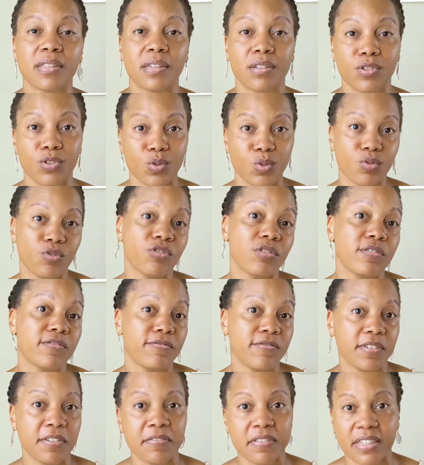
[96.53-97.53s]
the
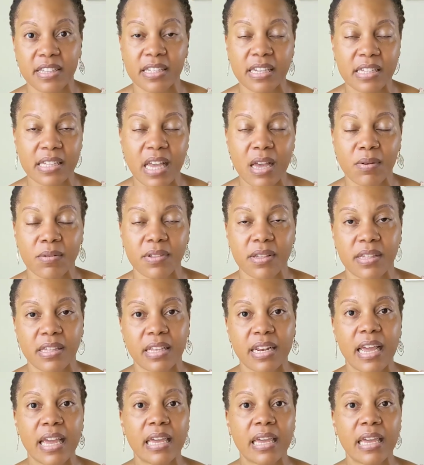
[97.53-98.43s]
256 ounces that I